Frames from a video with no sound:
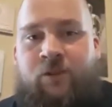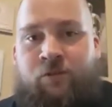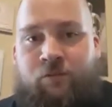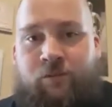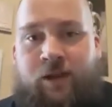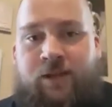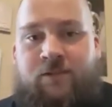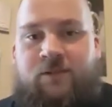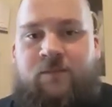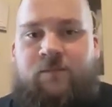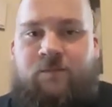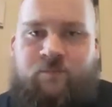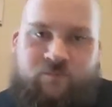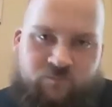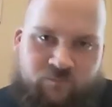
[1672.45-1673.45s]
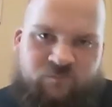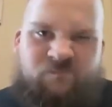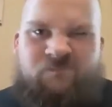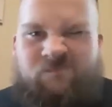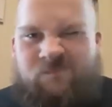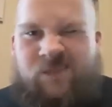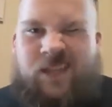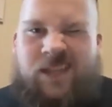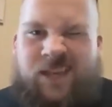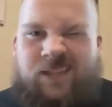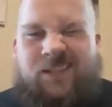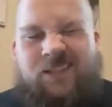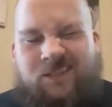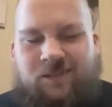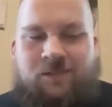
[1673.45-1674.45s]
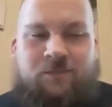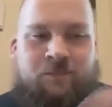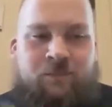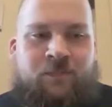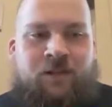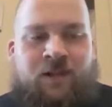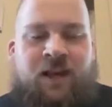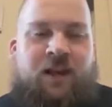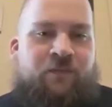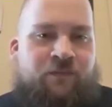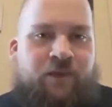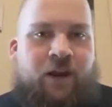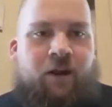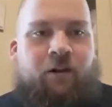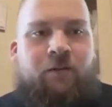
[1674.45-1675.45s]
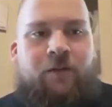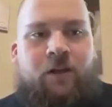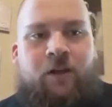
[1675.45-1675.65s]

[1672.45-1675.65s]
correct. That's kind of fair.